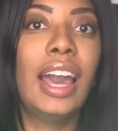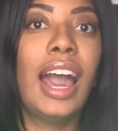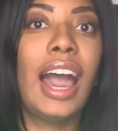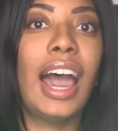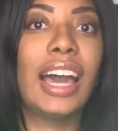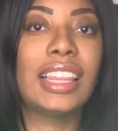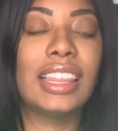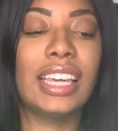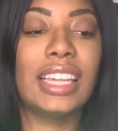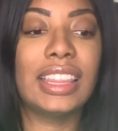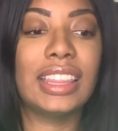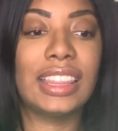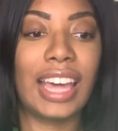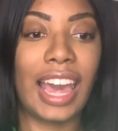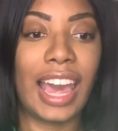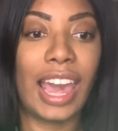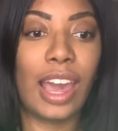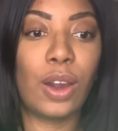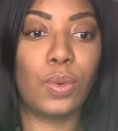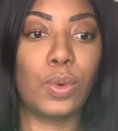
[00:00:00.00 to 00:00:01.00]
I think
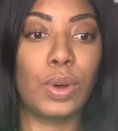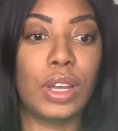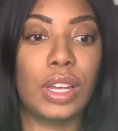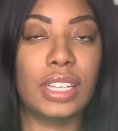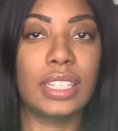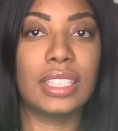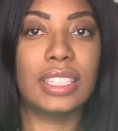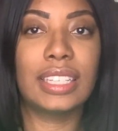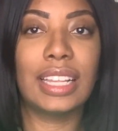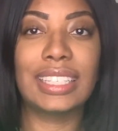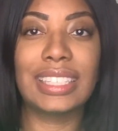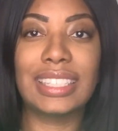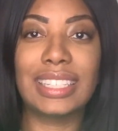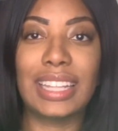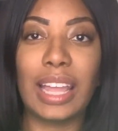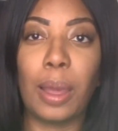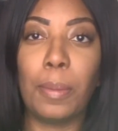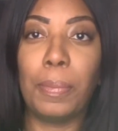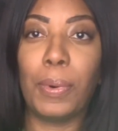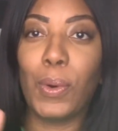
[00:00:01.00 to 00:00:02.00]
that was
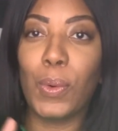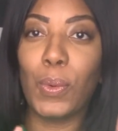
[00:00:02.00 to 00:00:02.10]
step